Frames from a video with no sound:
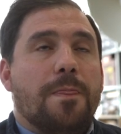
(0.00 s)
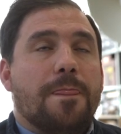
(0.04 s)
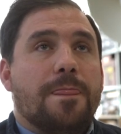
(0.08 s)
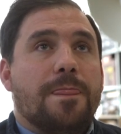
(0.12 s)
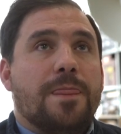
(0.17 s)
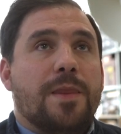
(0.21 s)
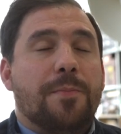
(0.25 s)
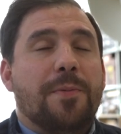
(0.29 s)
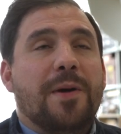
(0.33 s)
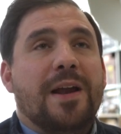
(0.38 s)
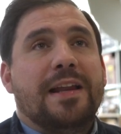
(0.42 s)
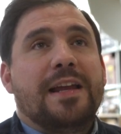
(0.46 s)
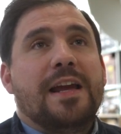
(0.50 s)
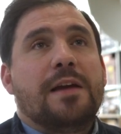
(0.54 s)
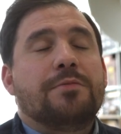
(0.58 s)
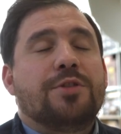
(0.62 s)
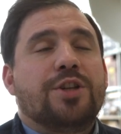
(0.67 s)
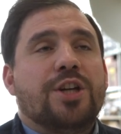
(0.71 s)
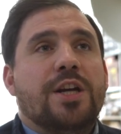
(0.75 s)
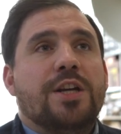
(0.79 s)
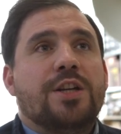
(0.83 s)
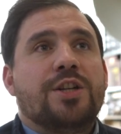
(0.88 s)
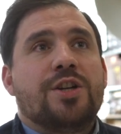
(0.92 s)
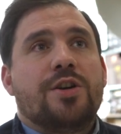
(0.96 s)
the Pen Game
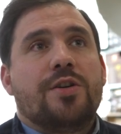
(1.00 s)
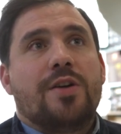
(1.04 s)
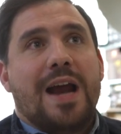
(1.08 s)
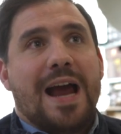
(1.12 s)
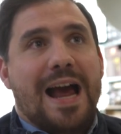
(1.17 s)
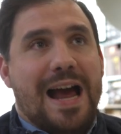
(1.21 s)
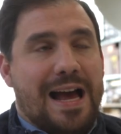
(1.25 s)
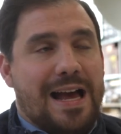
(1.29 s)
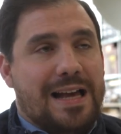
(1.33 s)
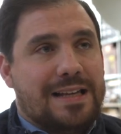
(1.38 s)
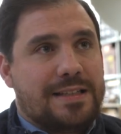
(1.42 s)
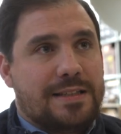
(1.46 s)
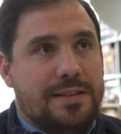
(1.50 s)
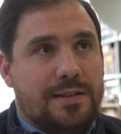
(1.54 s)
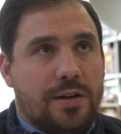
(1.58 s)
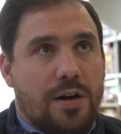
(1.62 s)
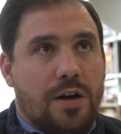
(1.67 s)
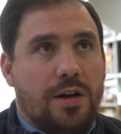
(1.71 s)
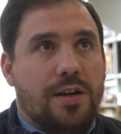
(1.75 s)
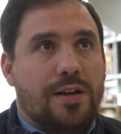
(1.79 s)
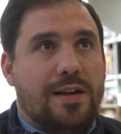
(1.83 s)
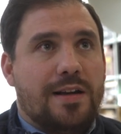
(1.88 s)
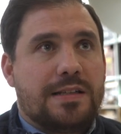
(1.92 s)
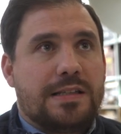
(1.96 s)
Changer has
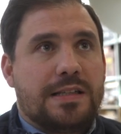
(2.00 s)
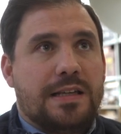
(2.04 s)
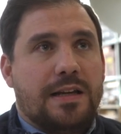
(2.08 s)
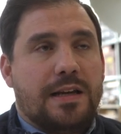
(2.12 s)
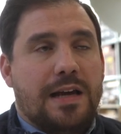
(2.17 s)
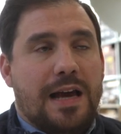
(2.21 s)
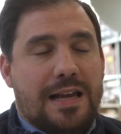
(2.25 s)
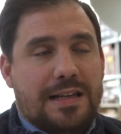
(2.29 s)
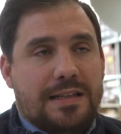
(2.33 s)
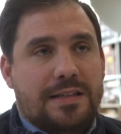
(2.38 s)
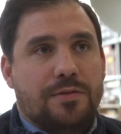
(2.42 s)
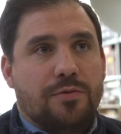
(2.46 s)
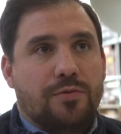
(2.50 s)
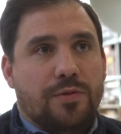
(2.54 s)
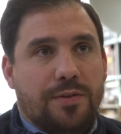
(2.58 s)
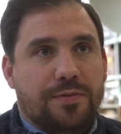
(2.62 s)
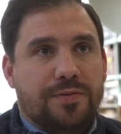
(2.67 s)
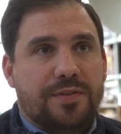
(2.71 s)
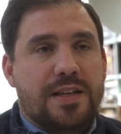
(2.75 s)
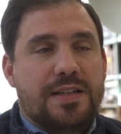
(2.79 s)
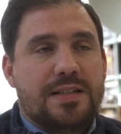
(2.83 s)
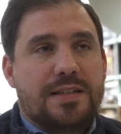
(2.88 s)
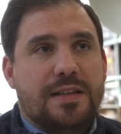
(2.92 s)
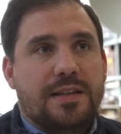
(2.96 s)
started as, a, as
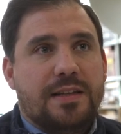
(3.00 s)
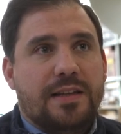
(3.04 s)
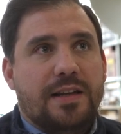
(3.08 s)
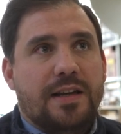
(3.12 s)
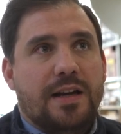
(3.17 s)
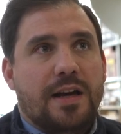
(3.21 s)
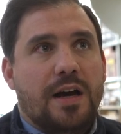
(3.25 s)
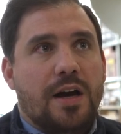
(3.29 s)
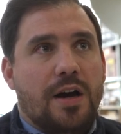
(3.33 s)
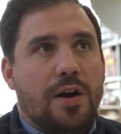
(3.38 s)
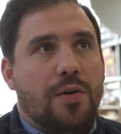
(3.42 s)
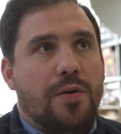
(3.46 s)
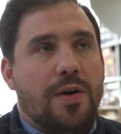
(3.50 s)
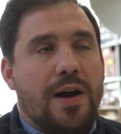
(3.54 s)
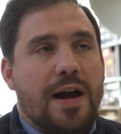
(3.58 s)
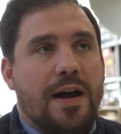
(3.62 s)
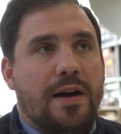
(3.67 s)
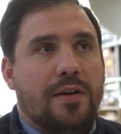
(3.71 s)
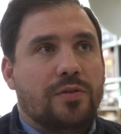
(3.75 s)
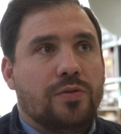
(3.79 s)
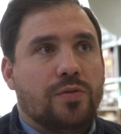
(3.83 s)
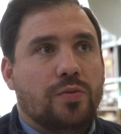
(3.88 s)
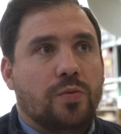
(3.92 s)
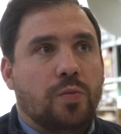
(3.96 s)
with this idea
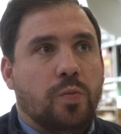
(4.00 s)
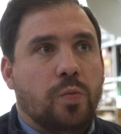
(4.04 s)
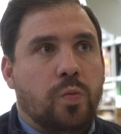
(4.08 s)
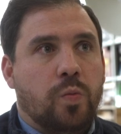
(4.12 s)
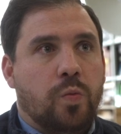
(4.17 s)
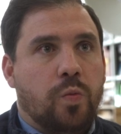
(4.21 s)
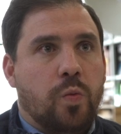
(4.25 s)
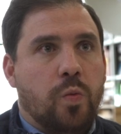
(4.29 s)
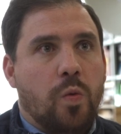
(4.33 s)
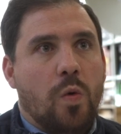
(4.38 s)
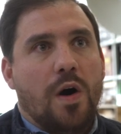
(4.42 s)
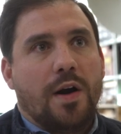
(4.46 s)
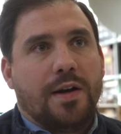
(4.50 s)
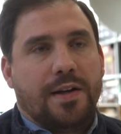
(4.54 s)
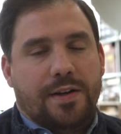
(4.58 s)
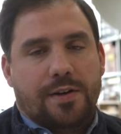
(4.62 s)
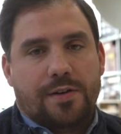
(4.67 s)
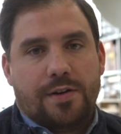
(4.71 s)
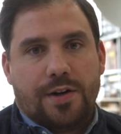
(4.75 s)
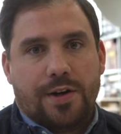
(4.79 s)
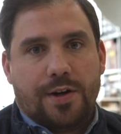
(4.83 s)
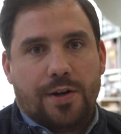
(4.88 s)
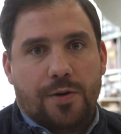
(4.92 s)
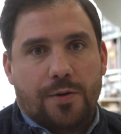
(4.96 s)
around one
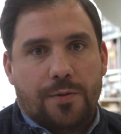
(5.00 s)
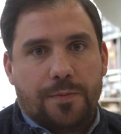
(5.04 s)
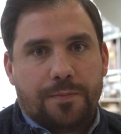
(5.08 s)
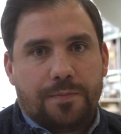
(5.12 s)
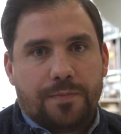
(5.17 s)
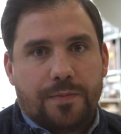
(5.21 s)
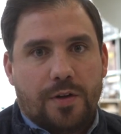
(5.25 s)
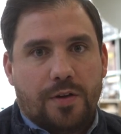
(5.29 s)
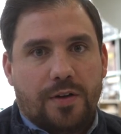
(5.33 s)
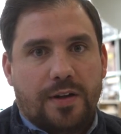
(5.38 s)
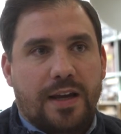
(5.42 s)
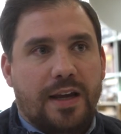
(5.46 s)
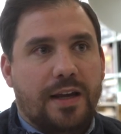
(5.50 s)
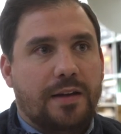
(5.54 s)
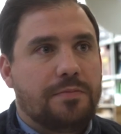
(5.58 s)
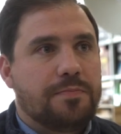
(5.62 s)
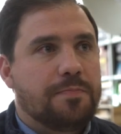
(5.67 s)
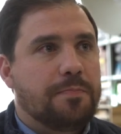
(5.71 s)
year ago okay